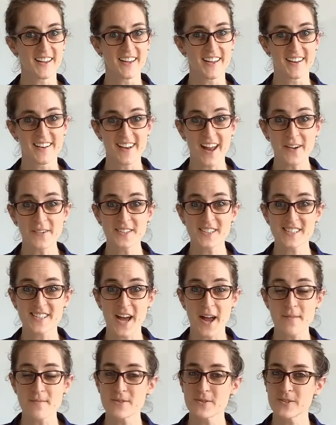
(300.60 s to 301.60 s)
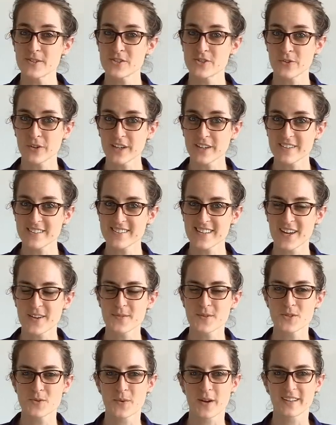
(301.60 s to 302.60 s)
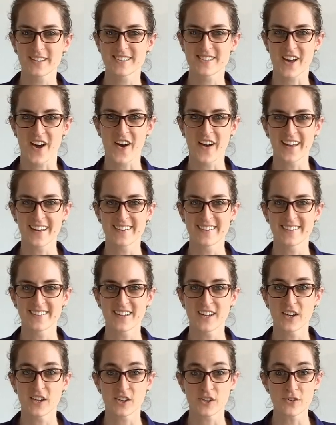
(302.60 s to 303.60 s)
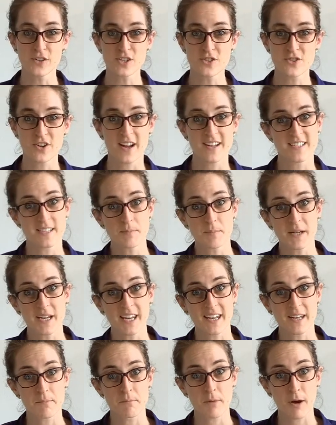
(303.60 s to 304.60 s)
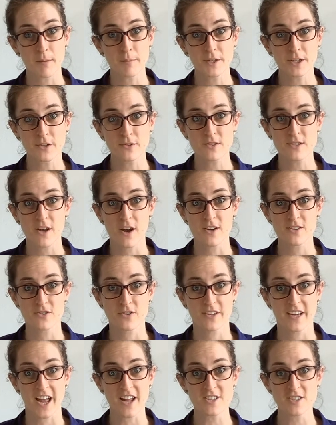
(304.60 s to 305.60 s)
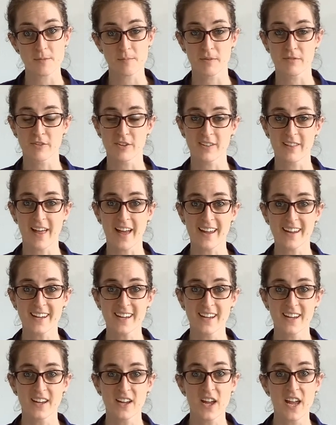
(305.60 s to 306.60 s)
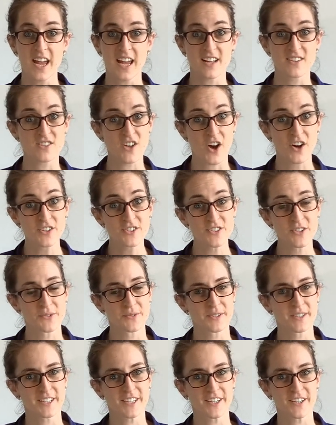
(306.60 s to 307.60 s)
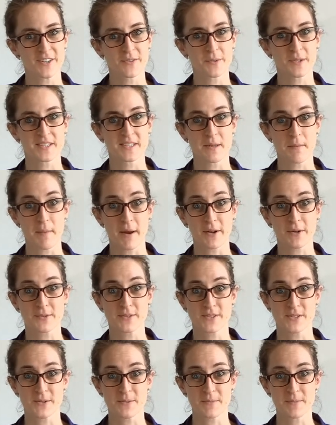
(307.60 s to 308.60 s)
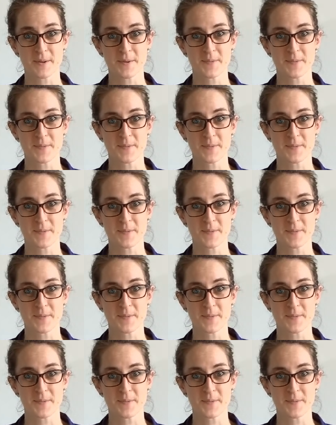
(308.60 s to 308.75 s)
Now it's time to enjoy your sandwich while it's hot. You can try dipping it in barbecue sauce or ketchup if you'd like. It's also really good with tomato soup.